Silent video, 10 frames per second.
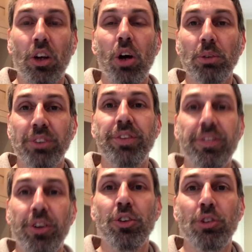got was
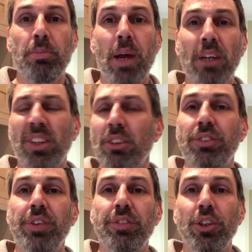£1,500. I think it was
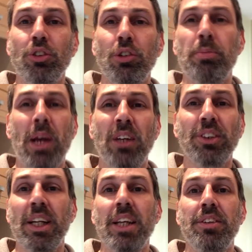£1,500
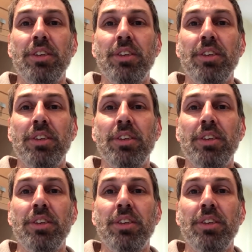and